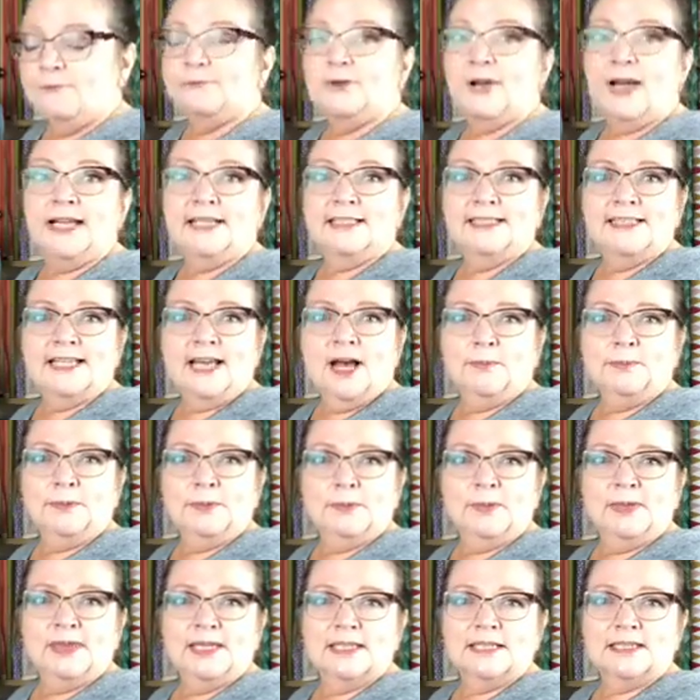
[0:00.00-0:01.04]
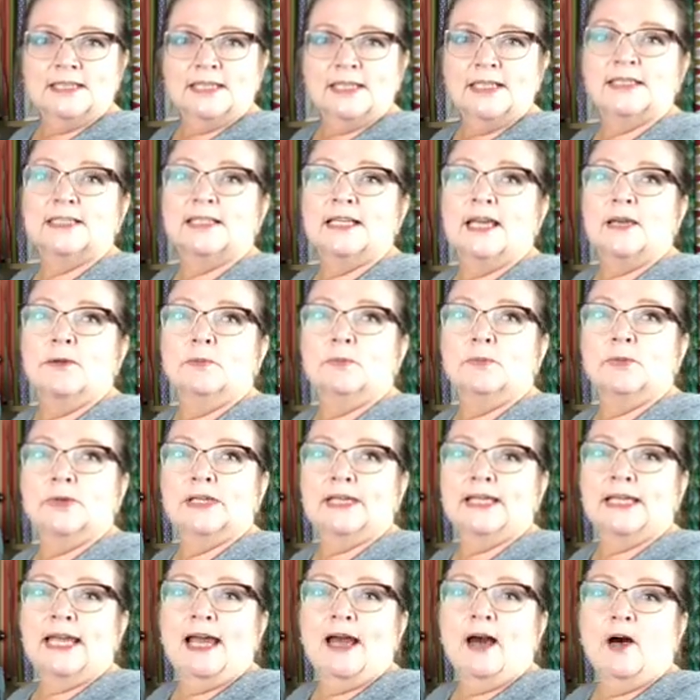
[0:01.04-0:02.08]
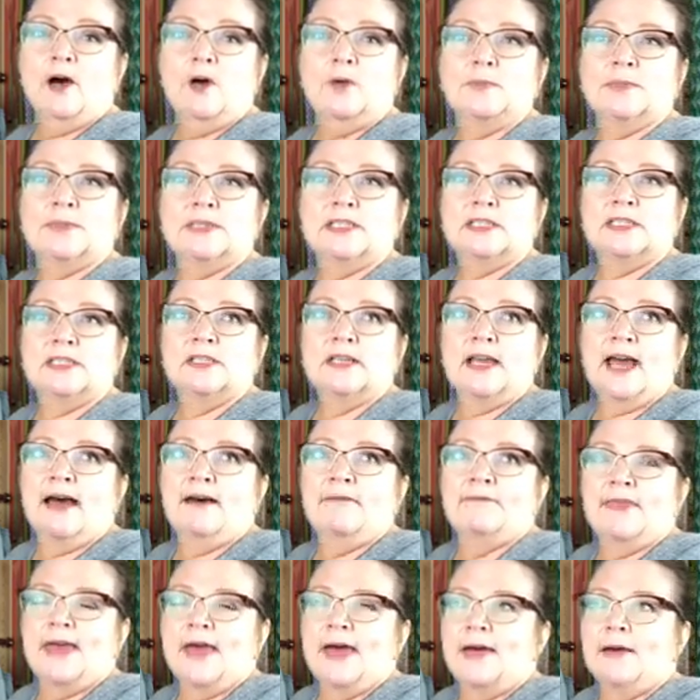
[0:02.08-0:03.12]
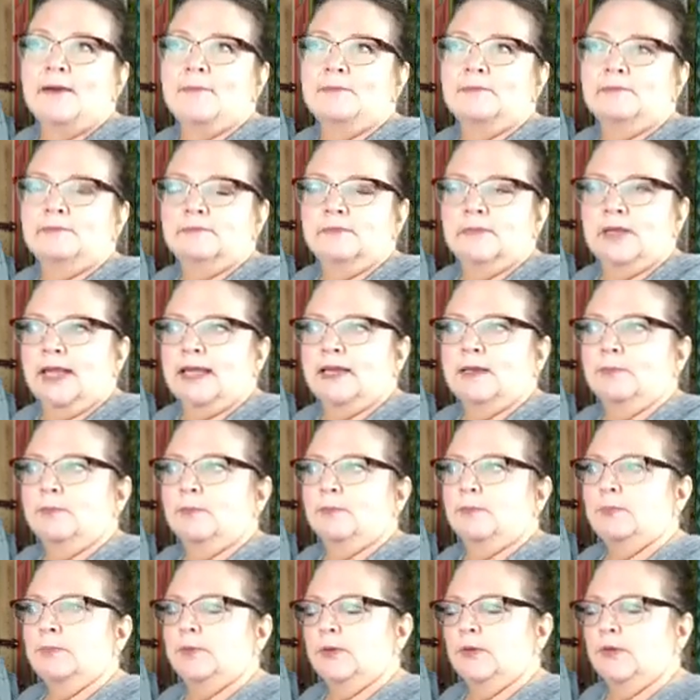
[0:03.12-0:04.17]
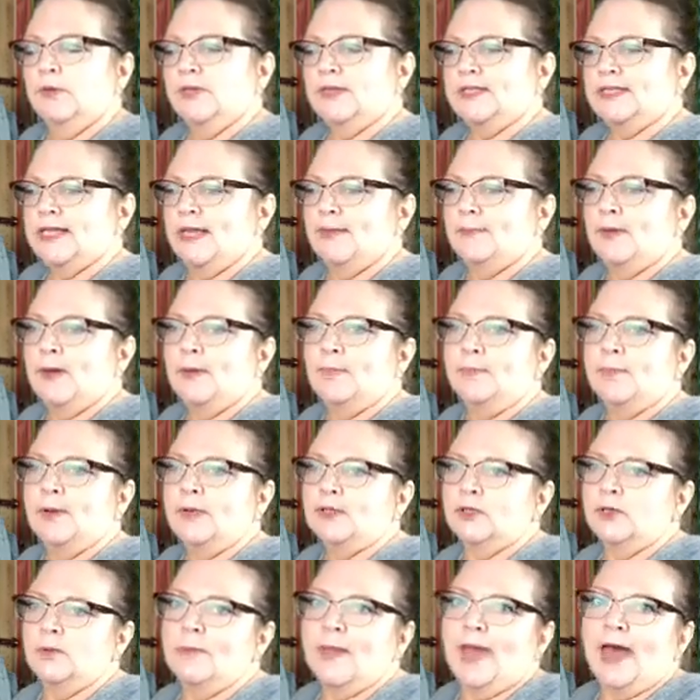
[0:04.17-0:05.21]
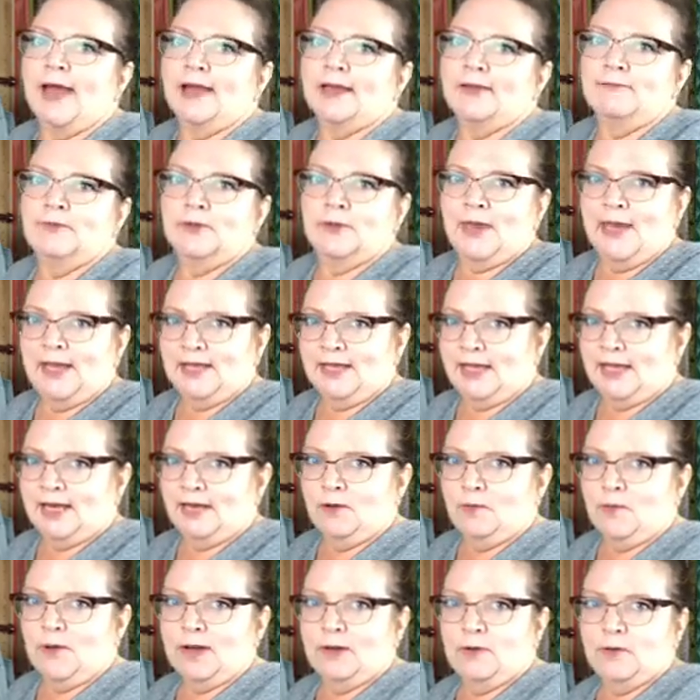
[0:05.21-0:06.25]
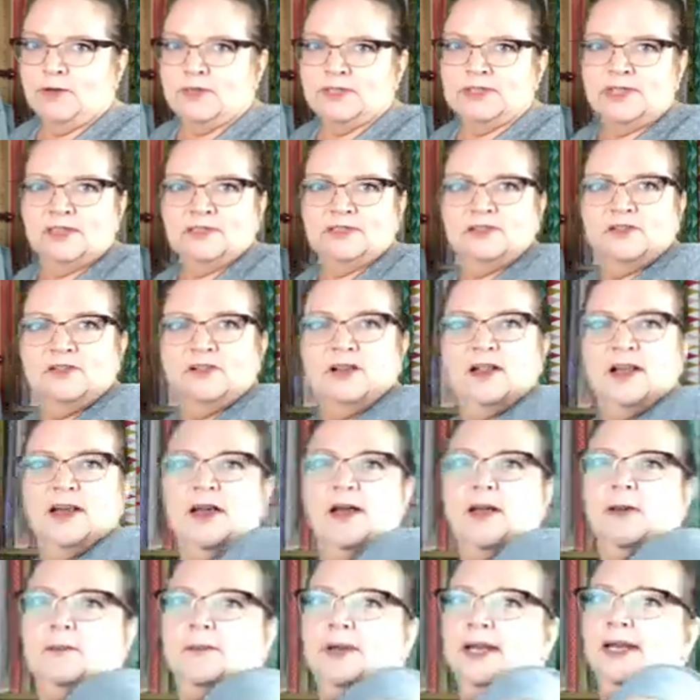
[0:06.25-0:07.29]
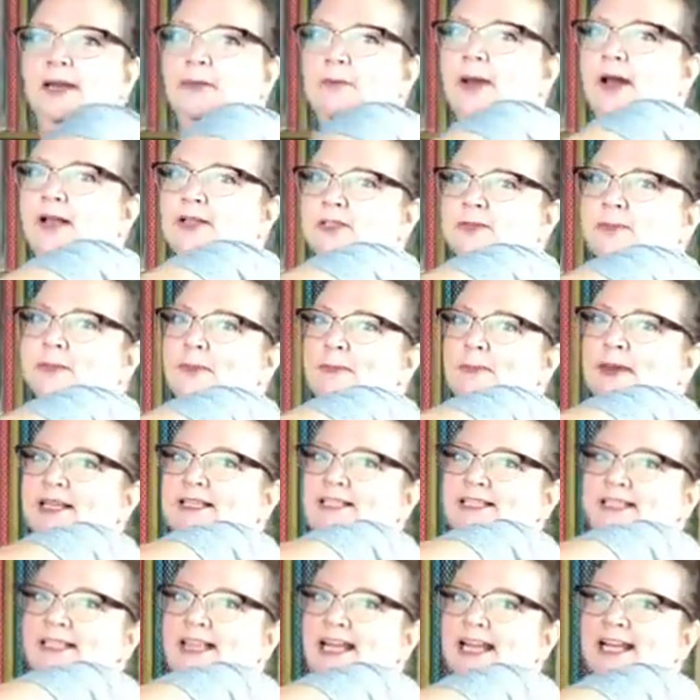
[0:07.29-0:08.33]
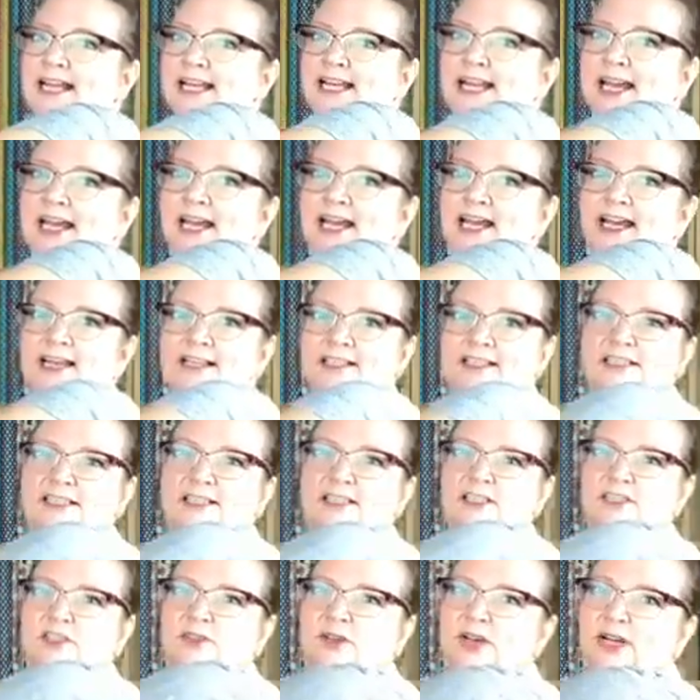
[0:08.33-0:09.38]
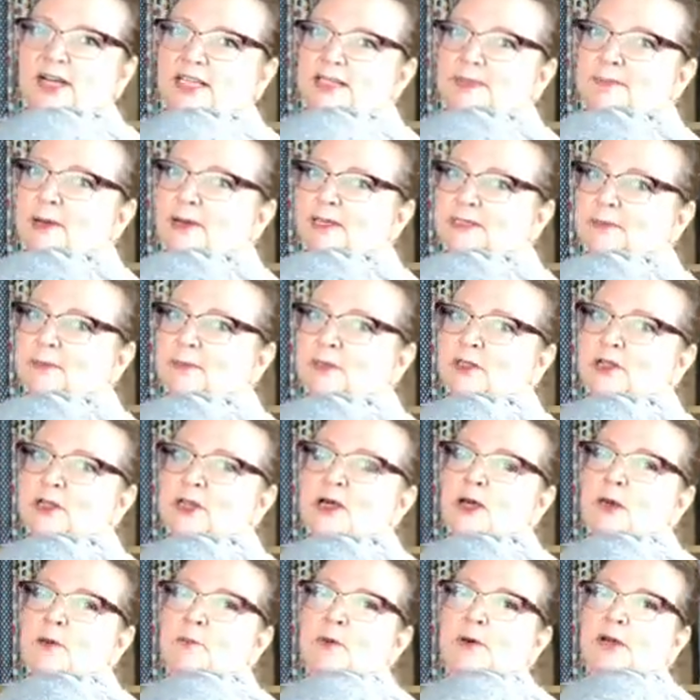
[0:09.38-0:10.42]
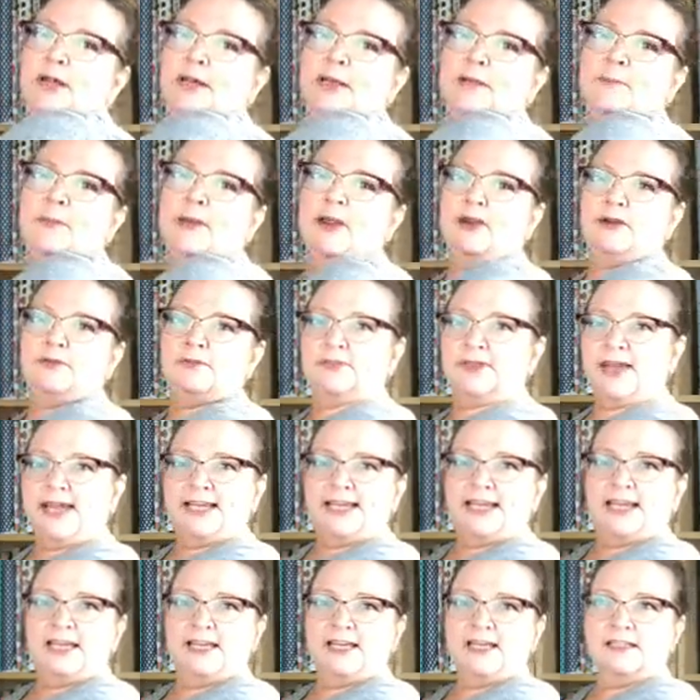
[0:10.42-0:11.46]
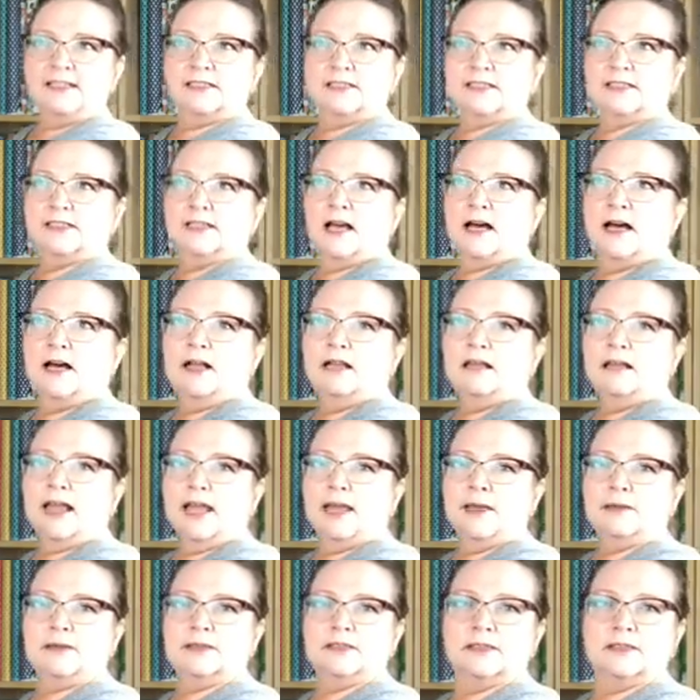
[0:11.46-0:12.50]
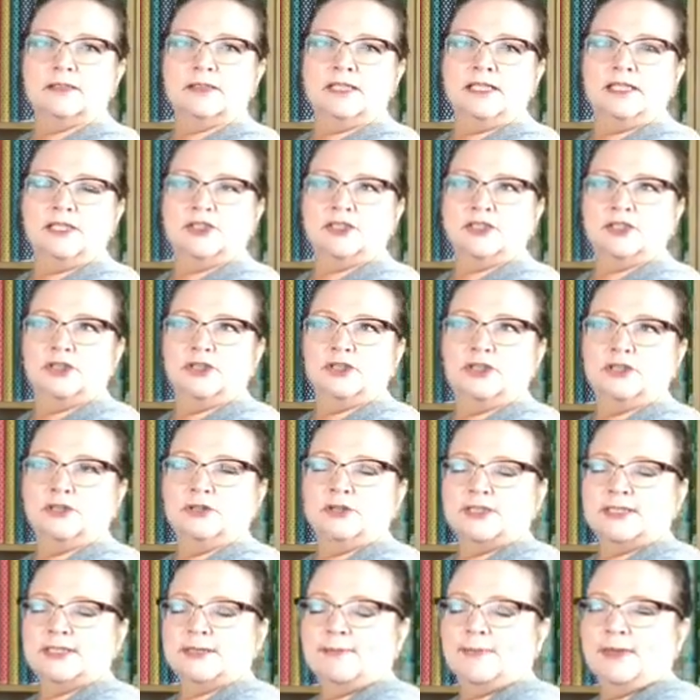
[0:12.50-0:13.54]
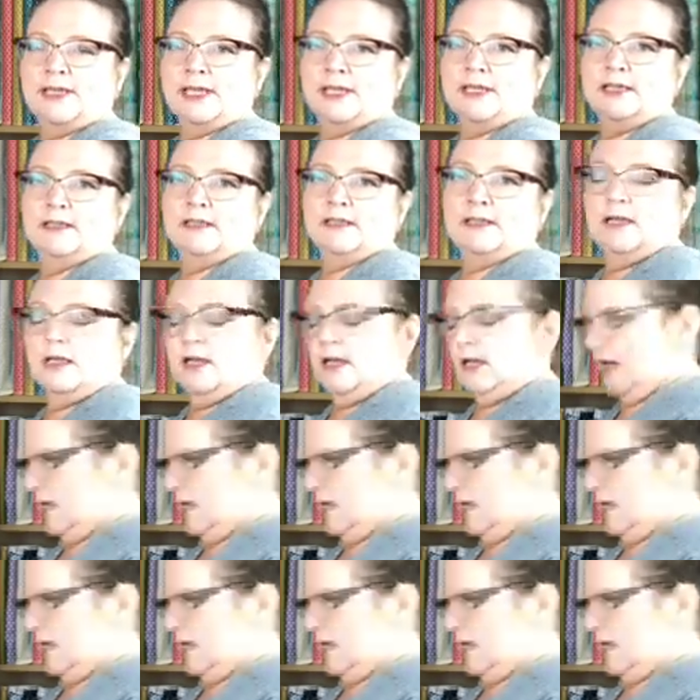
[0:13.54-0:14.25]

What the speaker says: friend to help you with this, because it really helps to have them like pull the tape up on your back if you can't get it quite horizontal. But anyway, I'll do my best to get it as straight as possible. Put on a pair of leggings, a light t-shirt or something.